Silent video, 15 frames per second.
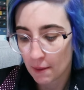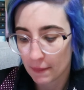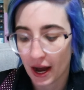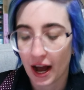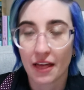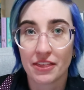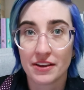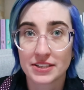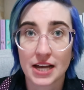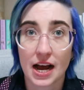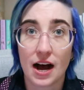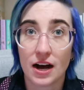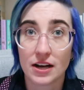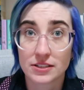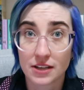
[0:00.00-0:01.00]
but others
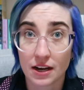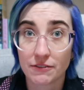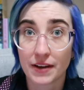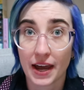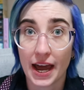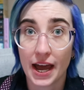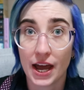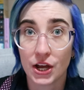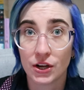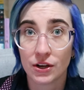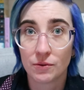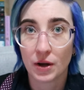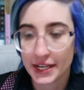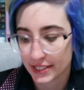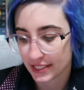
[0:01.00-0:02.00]
are self-care,
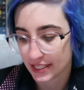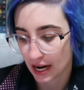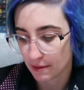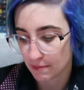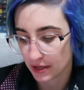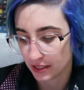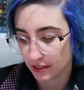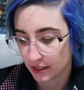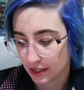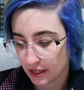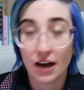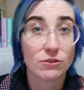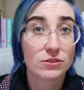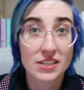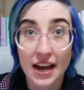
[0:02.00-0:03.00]
entertainment
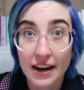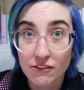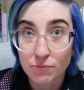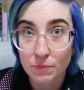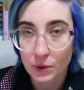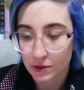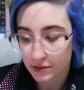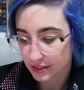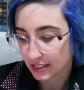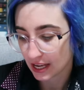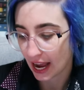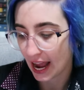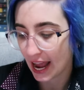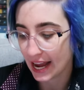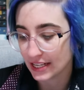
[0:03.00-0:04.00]
outside of books,
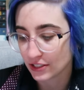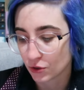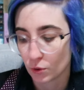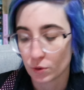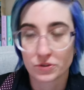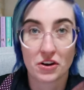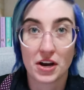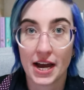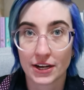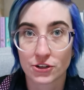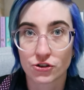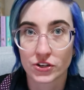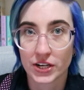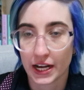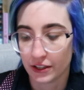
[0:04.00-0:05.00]
and also
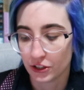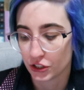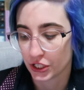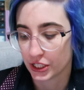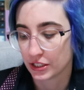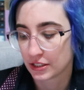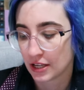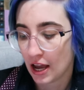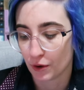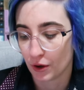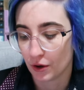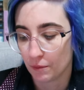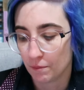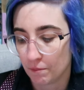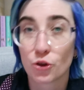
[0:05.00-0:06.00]
extra challenges
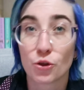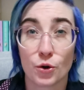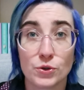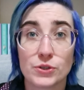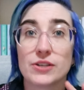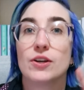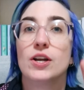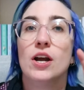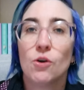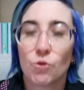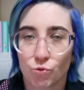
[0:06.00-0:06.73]
for those that